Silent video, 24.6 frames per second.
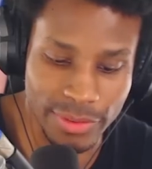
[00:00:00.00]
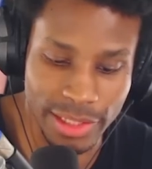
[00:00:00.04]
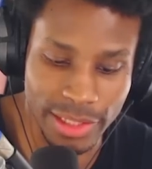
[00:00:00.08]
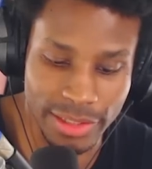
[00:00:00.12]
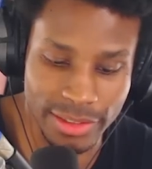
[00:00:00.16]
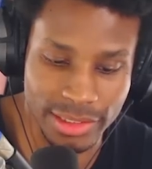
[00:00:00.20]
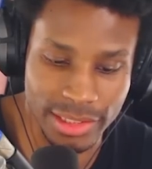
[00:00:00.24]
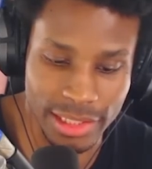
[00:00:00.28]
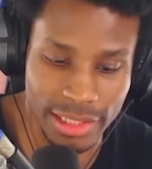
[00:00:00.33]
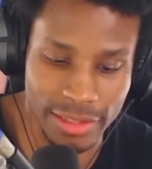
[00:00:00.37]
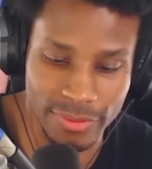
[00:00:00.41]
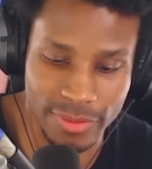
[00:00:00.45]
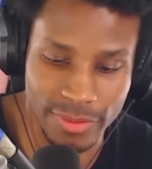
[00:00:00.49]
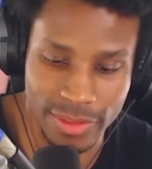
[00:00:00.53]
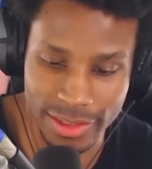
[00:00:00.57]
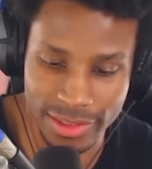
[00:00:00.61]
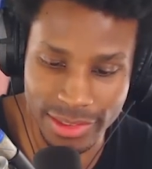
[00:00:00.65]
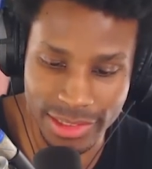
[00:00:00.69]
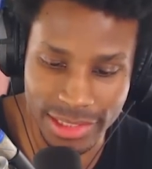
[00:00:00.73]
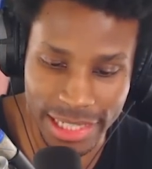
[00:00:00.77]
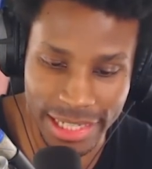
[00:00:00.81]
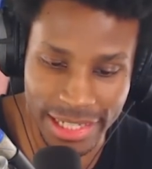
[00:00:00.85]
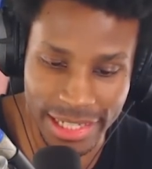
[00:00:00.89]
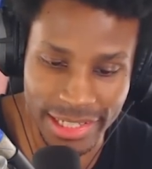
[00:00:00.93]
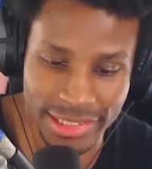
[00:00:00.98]
If there's if
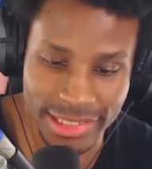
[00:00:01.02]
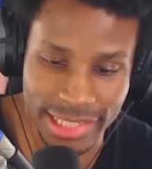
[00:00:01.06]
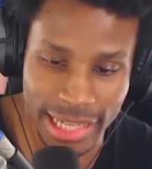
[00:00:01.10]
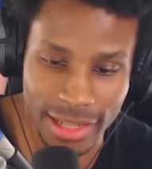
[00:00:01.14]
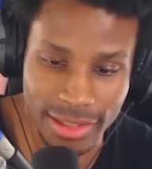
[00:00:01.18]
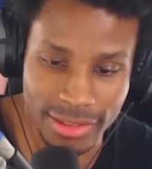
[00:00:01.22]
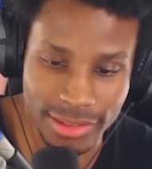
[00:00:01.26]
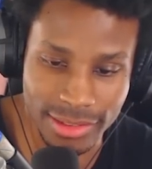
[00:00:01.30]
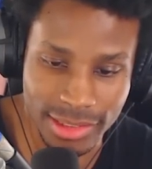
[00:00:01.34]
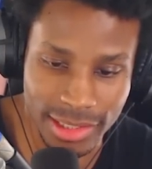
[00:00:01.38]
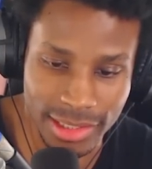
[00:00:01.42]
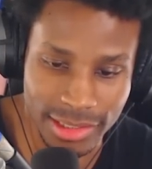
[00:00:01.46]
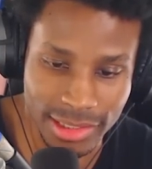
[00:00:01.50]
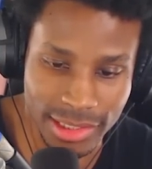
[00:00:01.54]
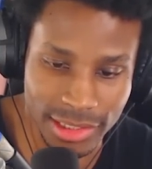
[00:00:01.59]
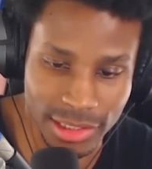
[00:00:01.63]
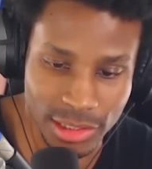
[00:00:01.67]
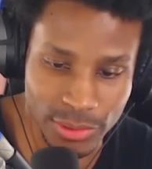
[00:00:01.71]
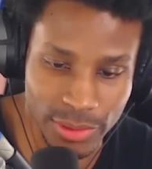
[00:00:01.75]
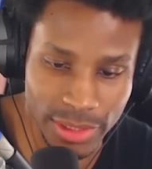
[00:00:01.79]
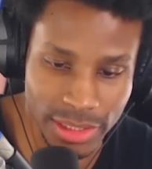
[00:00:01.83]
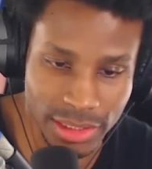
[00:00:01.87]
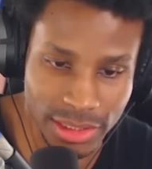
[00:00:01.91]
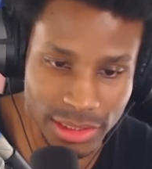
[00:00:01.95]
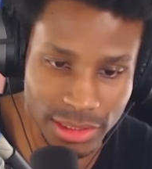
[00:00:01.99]
there's any solace to the
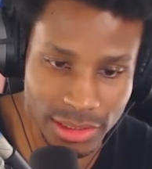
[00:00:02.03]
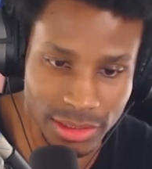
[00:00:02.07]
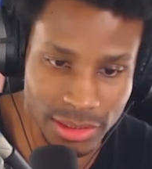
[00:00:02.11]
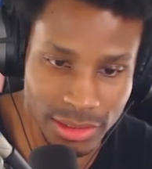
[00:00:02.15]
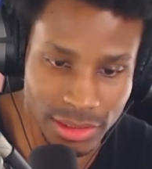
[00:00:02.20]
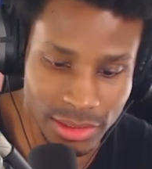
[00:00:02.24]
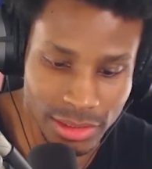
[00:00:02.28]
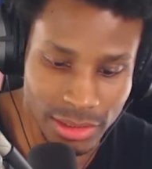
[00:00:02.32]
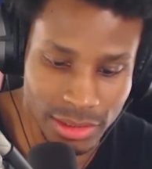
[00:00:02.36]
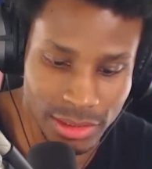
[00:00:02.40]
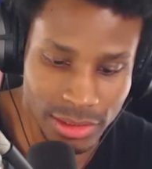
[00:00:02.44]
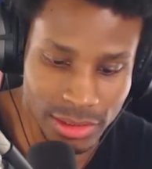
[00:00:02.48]
situation,